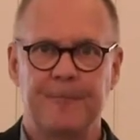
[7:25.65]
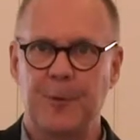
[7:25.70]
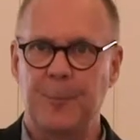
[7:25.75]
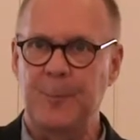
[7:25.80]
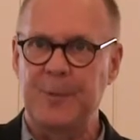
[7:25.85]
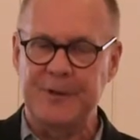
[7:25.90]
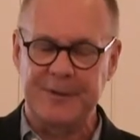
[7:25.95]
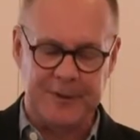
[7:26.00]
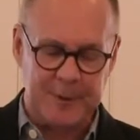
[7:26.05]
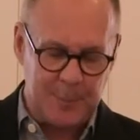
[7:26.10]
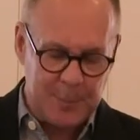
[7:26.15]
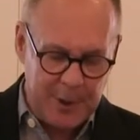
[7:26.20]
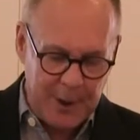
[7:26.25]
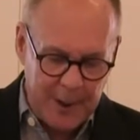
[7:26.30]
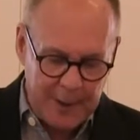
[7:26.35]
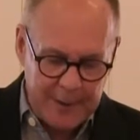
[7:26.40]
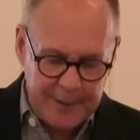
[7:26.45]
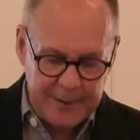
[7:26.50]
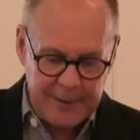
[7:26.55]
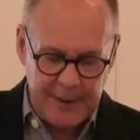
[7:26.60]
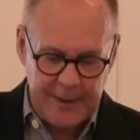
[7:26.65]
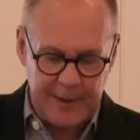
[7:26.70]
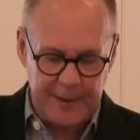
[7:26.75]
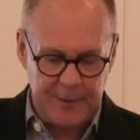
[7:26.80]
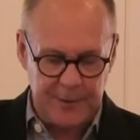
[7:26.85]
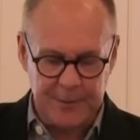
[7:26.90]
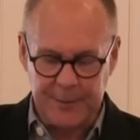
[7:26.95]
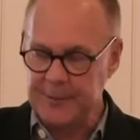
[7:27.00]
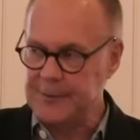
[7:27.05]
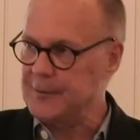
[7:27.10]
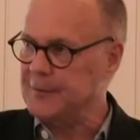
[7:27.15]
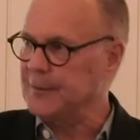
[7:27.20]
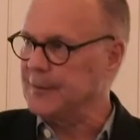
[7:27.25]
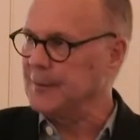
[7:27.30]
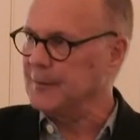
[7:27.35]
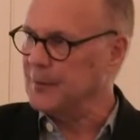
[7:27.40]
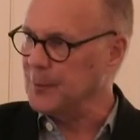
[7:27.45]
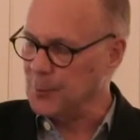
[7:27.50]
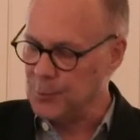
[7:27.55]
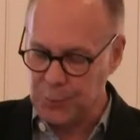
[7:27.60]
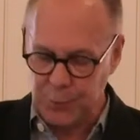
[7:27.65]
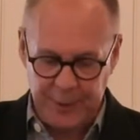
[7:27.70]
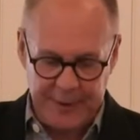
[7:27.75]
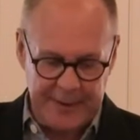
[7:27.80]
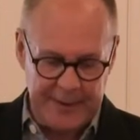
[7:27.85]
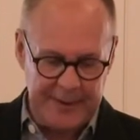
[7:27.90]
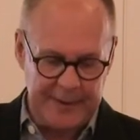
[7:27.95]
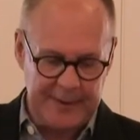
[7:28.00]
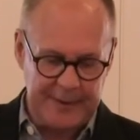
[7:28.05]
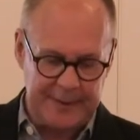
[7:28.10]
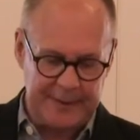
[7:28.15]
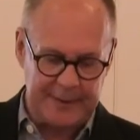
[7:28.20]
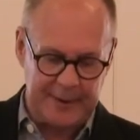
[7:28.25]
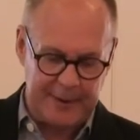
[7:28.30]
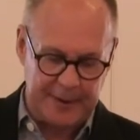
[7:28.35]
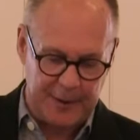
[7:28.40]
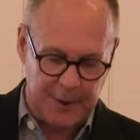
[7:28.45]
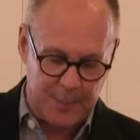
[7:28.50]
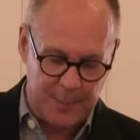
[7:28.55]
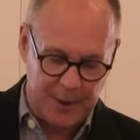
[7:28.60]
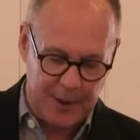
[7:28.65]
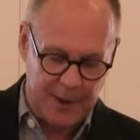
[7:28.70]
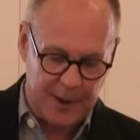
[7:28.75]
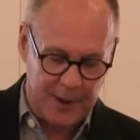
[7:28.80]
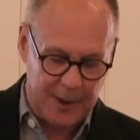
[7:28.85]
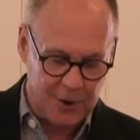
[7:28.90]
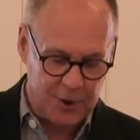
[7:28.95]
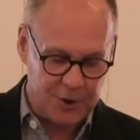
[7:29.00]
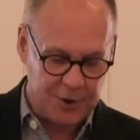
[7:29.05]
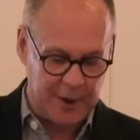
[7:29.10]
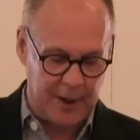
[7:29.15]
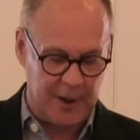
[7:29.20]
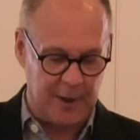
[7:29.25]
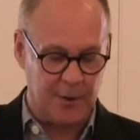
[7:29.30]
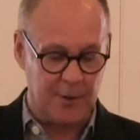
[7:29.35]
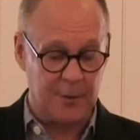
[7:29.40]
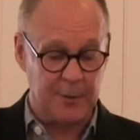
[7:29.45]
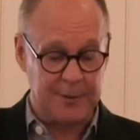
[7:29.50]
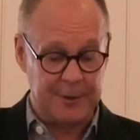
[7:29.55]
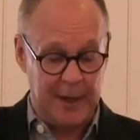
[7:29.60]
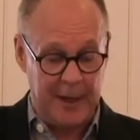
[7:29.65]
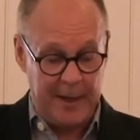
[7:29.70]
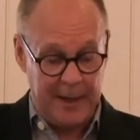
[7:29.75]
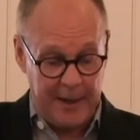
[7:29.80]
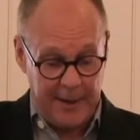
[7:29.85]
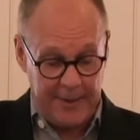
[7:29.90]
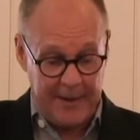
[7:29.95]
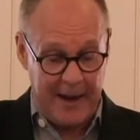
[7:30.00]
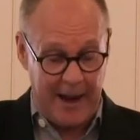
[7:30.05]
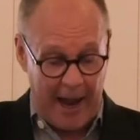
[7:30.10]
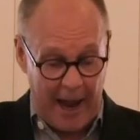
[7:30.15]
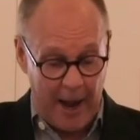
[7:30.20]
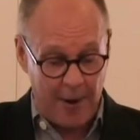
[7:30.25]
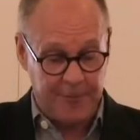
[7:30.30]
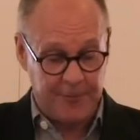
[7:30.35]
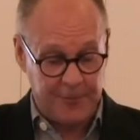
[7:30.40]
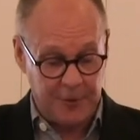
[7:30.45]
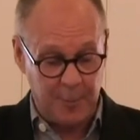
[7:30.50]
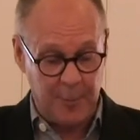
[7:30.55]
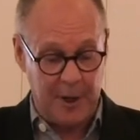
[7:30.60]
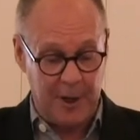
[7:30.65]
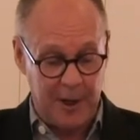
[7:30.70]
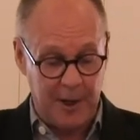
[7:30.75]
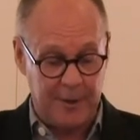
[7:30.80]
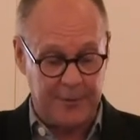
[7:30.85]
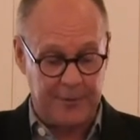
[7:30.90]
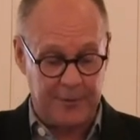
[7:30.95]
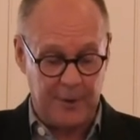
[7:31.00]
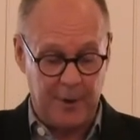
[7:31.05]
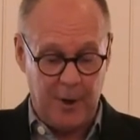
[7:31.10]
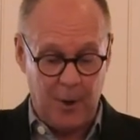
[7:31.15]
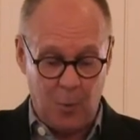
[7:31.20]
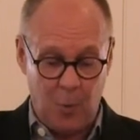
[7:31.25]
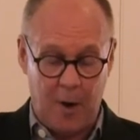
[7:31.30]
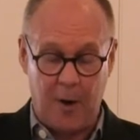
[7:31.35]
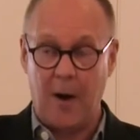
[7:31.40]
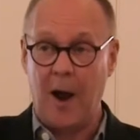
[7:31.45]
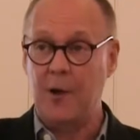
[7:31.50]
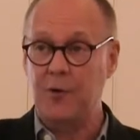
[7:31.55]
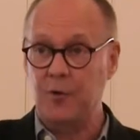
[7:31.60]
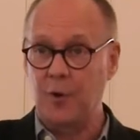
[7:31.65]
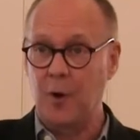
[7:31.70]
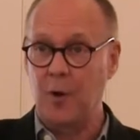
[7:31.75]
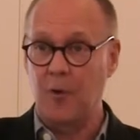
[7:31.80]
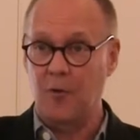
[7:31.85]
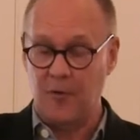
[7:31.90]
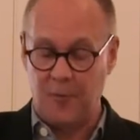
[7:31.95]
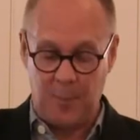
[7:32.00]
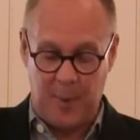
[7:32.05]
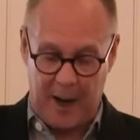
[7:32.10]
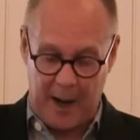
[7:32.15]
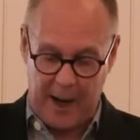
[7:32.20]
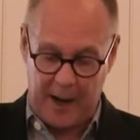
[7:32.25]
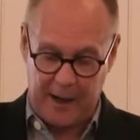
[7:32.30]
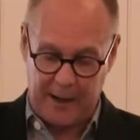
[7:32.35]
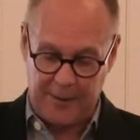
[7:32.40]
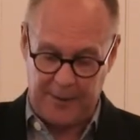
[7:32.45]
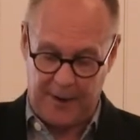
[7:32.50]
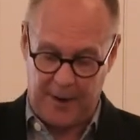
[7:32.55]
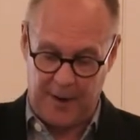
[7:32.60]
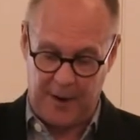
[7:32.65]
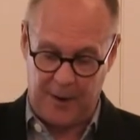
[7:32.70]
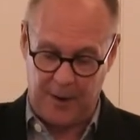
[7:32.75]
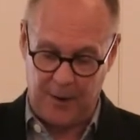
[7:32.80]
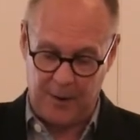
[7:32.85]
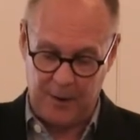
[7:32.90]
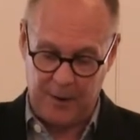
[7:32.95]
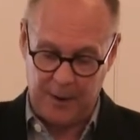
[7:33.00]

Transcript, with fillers: the busy pollinators, the breeze in the pine shadows, in the aftermath where I drove back there.